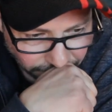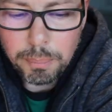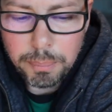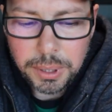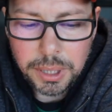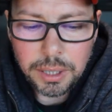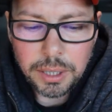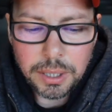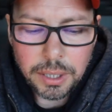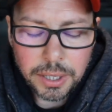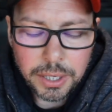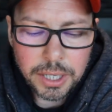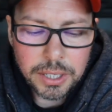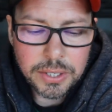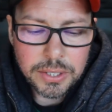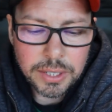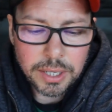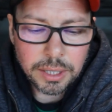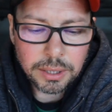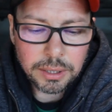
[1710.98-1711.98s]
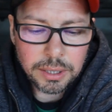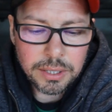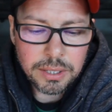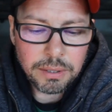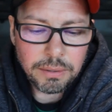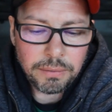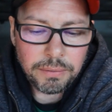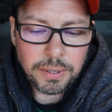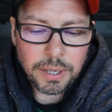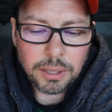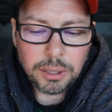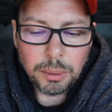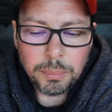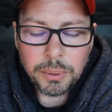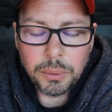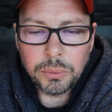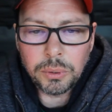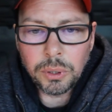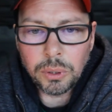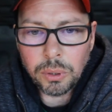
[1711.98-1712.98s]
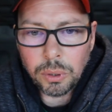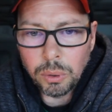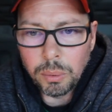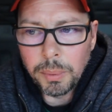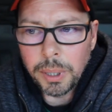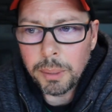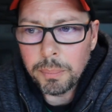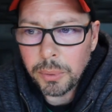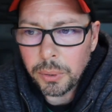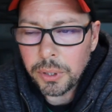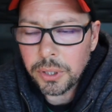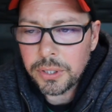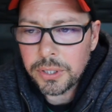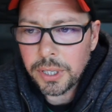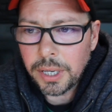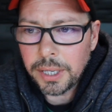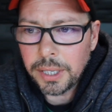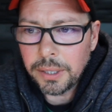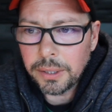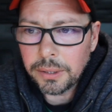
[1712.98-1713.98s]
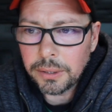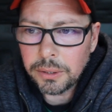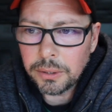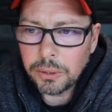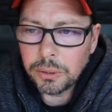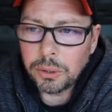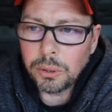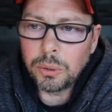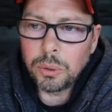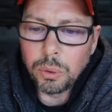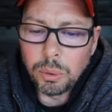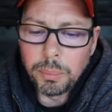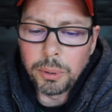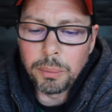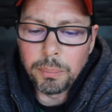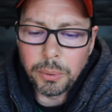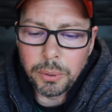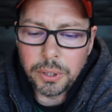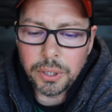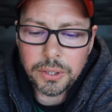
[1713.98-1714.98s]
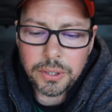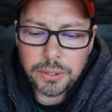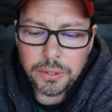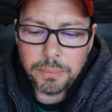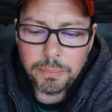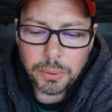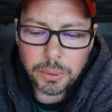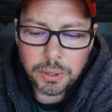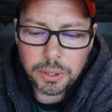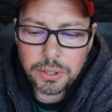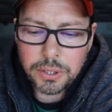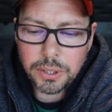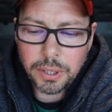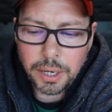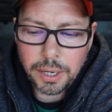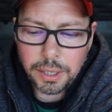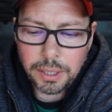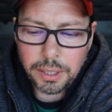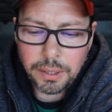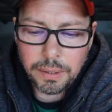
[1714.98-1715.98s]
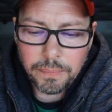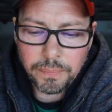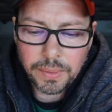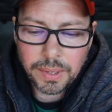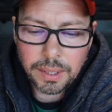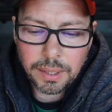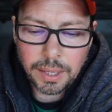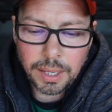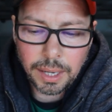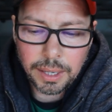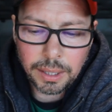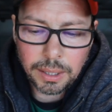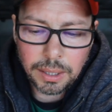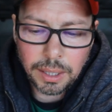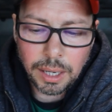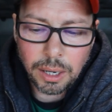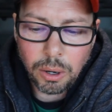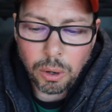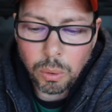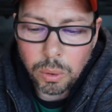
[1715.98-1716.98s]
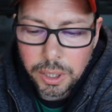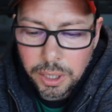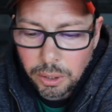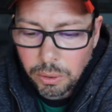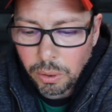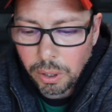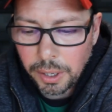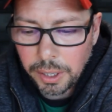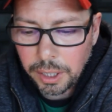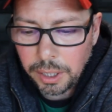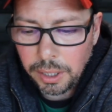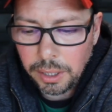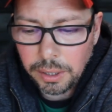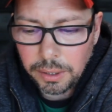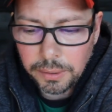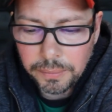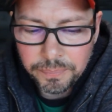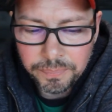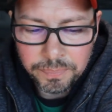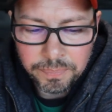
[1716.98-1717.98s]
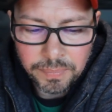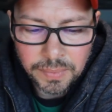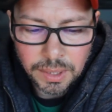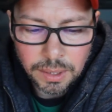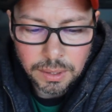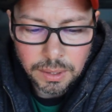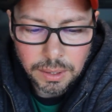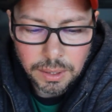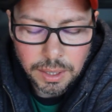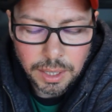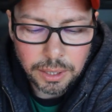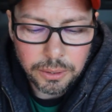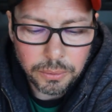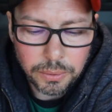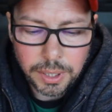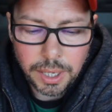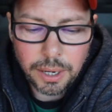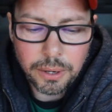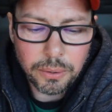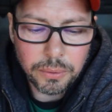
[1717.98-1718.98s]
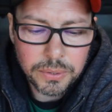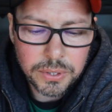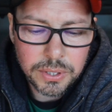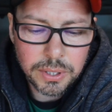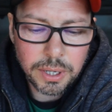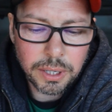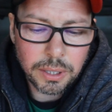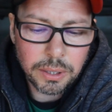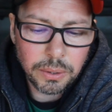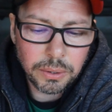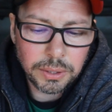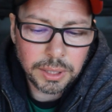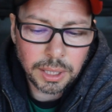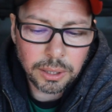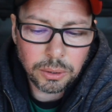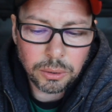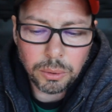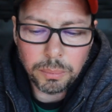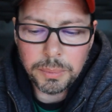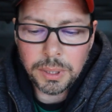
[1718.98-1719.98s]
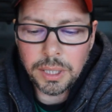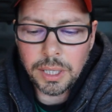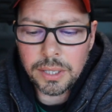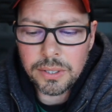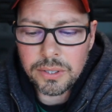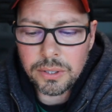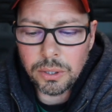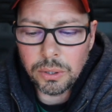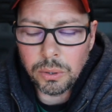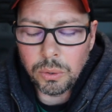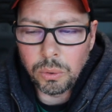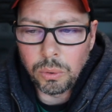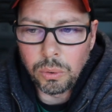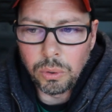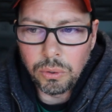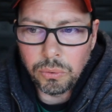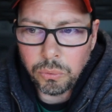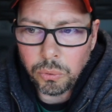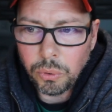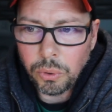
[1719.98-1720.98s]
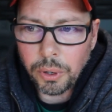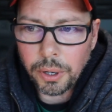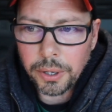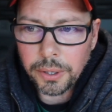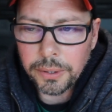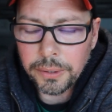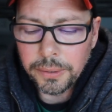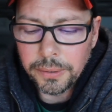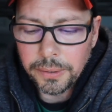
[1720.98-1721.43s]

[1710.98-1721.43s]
Big Reset is in fact about the global monetary, you know, the global monetary, like the oligarchy, and the narrow circle that dominates the whole world,